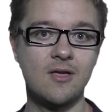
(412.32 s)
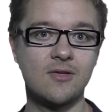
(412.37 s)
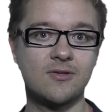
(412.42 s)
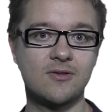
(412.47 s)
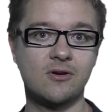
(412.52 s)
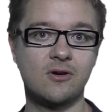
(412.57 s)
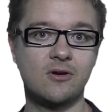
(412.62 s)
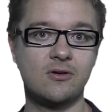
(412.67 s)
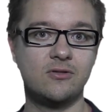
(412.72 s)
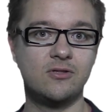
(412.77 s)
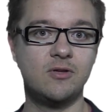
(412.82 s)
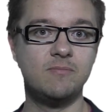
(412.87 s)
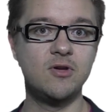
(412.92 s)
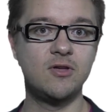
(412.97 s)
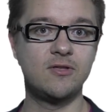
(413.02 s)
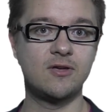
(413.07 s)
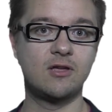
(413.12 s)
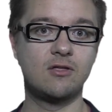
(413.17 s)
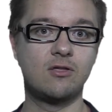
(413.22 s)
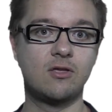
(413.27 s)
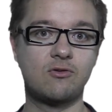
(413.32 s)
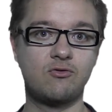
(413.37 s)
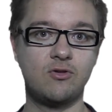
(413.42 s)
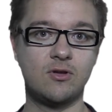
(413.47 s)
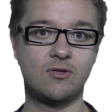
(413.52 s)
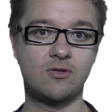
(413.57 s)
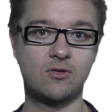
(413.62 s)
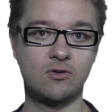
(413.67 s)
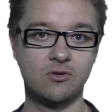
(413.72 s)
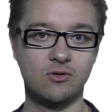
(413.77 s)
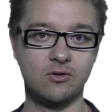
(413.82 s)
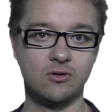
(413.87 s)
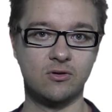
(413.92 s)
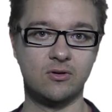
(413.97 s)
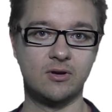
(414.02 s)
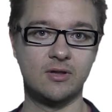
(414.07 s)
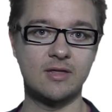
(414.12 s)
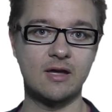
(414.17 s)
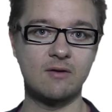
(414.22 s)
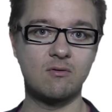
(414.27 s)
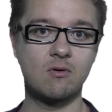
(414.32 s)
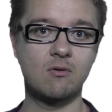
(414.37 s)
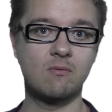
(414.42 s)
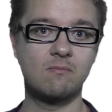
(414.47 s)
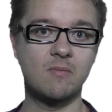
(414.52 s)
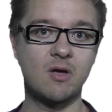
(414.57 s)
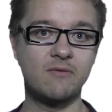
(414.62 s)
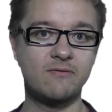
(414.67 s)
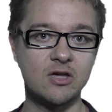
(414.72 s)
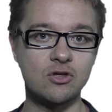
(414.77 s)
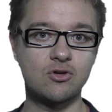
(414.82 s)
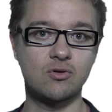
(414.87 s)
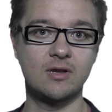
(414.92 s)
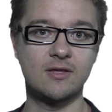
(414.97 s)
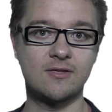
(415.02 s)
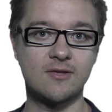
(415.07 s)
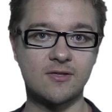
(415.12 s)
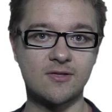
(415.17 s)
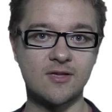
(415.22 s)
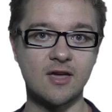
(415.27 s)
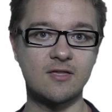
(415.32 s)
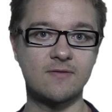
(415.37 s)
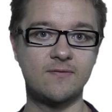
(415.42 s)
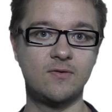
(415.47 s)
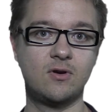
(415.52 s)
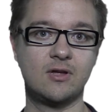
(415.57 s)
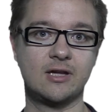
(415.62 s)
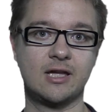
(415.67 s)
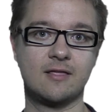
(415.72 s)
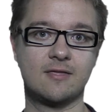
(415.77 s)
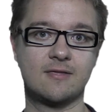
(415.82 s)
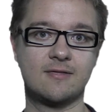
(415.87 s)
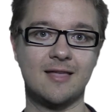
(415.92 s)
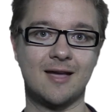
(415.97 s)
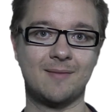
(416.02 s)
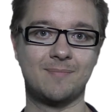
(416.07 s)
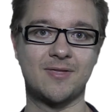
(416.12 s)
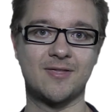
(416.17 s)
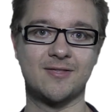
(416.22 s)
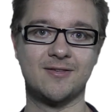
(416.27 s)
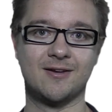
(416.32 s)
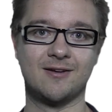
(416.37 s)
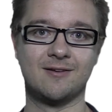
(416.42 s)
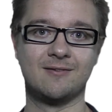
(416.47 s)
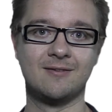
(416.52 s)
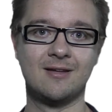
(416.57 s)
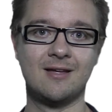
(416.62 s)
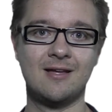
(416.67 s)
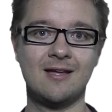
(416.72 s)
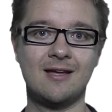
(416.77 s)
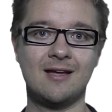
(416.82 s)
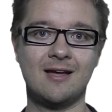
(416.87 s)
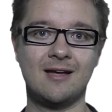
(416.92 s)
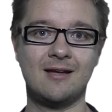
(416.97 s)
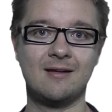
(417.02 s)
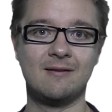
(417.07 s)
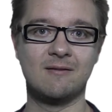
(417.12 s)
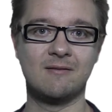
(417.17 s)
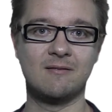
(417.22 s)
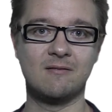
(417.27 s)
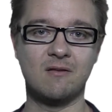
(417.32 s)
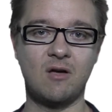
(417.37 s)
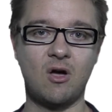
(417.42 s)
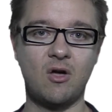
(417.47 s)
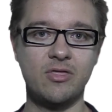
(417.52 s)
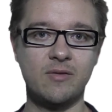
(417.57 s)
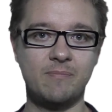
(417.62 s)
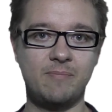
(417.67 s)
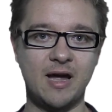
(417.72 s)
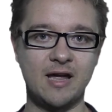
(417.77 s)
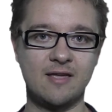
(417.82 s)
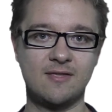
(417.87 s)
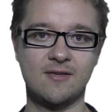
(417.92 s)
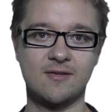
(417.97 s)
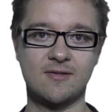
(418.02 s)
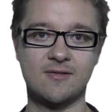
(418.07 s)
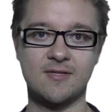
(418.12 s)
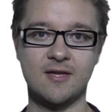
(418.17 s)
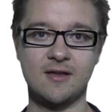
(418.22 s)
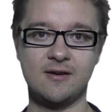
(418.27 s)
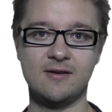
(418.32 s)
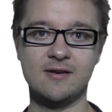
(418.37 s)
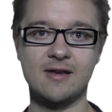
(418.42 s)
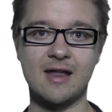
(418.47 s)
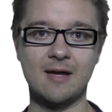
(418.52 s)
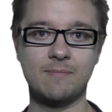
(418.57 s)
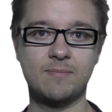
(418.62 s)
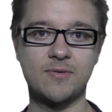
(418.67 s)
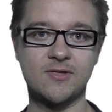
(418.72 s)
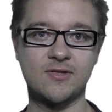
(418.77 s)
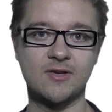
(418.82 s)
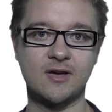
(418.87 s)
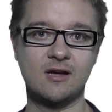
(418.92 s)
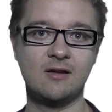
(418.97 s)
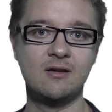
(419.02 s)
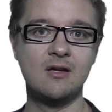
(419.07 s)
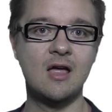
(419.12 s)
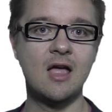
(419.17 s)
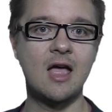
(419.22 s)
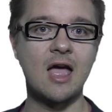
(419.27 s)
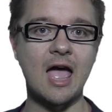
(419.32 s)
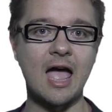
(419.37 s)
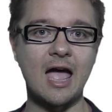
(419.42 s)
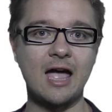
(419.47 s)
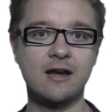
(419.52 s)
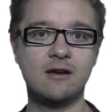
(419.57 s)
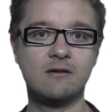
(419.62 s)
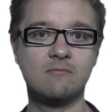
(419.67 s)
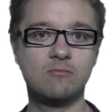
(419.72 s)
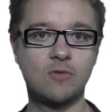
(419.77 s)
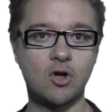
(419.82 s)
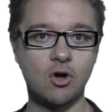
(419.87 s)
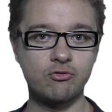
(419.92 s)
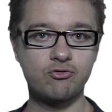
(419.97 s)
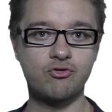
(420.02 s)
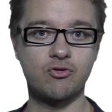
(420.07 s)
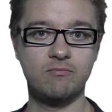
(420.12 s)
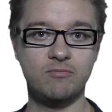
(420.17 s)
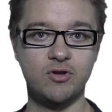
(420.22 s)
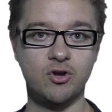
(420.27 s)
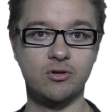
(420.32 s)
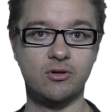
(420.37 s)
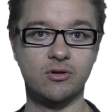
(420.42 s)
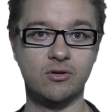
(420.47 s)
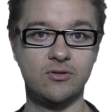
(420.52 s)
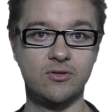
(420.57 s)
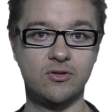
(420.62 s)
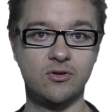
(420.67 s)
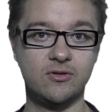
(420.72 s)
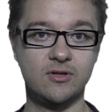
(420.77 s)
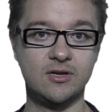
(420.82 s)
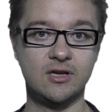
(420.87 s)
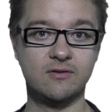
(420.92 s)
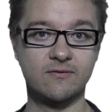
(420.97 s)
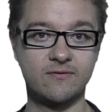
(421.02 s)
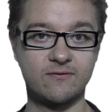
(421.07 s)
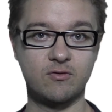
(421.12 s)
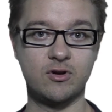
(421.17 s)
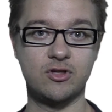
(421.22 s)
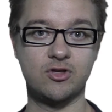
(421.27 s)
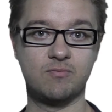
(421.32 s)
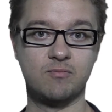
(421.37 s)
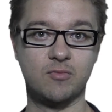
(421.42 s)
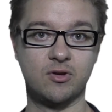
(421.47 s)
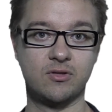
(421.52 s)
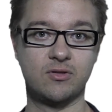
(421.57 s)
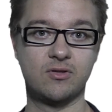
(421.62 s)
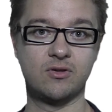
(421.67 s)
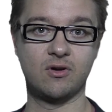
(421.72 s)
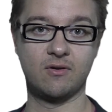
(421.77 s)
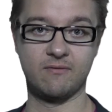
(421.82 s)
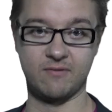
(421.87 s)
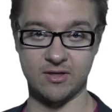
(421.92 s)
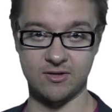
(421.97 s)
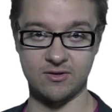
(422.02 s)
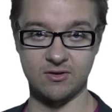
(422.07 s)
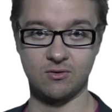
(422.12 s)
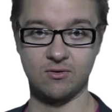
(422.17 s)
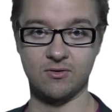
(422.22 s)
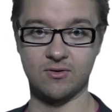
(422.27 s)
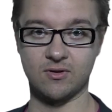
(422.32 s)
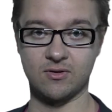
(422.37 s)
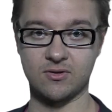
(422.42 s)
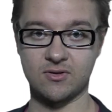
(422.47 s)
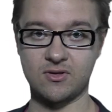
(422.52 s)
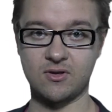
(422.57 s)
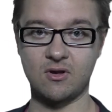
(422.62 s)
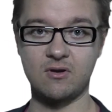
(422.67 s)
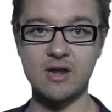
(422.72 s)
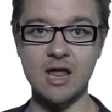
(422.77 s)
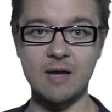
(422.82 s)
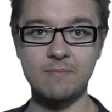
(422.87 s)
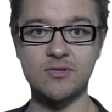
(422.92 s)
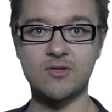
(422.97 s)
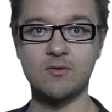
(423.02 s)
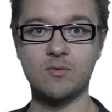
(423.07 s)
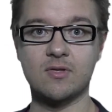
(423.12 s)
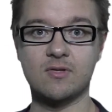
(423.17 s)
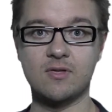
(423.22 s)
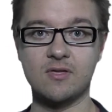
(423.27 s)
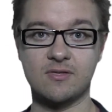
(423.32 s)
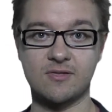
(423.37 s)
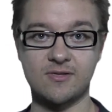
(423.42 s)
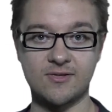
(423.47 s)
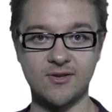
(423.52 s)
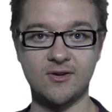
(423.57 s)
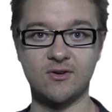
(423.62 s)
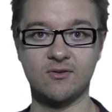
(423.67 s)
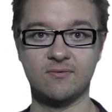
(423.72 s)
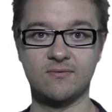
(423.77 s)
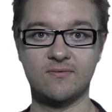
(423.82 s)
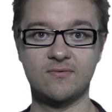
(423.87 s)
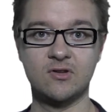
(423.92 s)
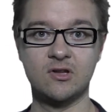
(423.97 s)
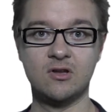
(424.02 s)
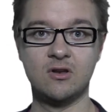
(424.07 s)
So the music industry sued, and they were eventually successful against Napster on the basis that Napster had contributed to the infringement of its users. So Napster was itself